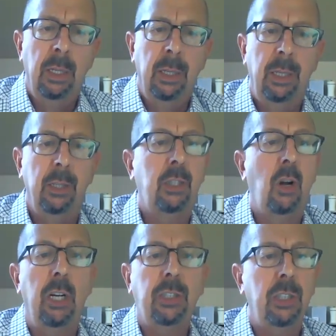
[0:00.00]
There's
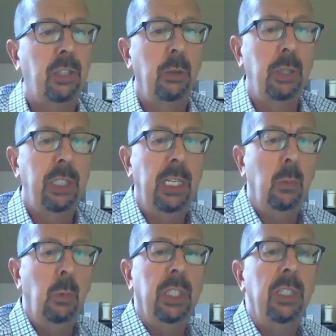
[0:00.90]
costs
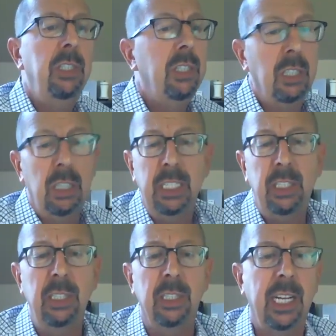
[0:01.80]
associated with
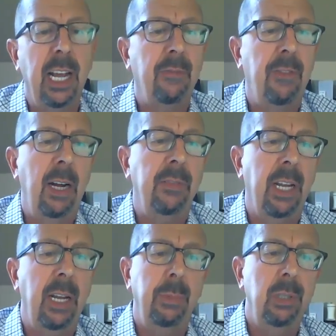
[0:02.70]
installations, Cat5
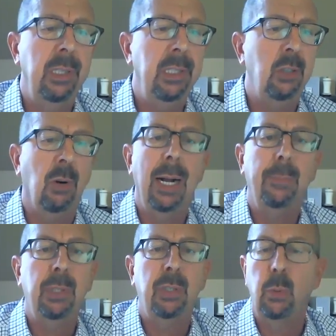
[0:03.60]
cabling,
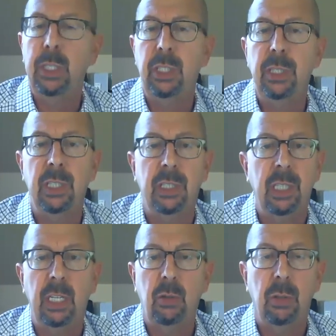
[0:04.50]
drops, switches,
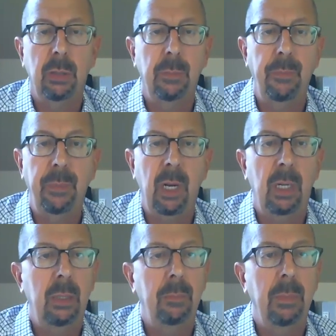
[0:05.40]
etc.
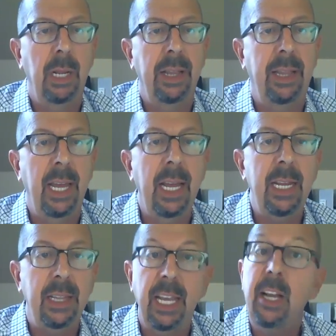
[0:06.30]

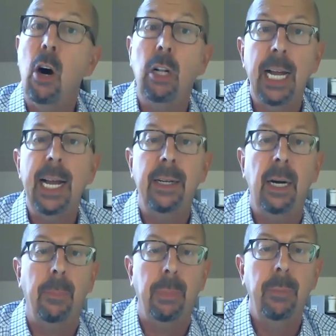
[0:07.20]
They all add
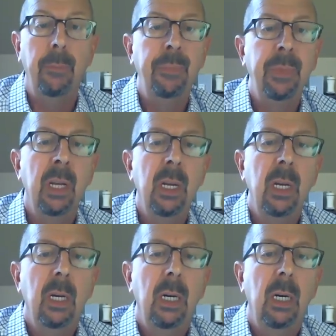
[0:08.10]
up.
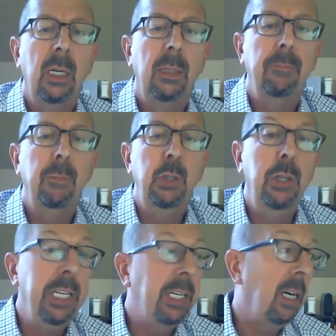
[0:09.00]

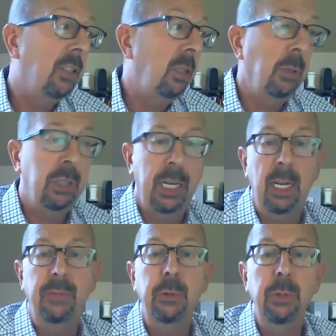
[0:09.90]
Unique customers
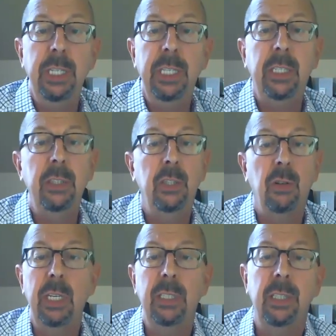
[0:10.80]
have unique
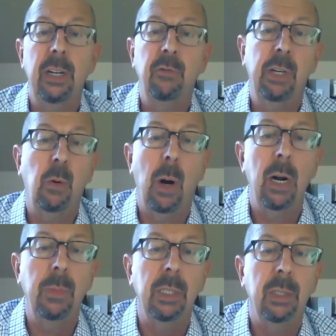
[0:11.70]
constraints and
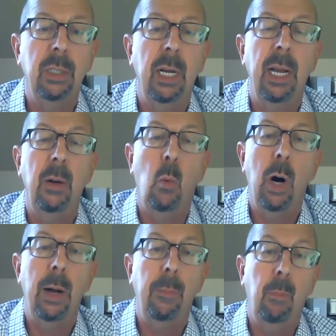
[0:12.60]
requirements and
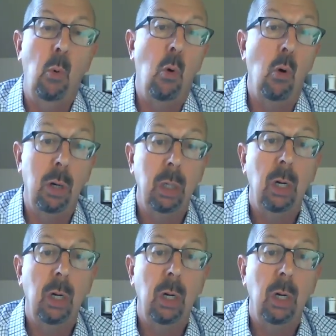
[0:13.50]
want more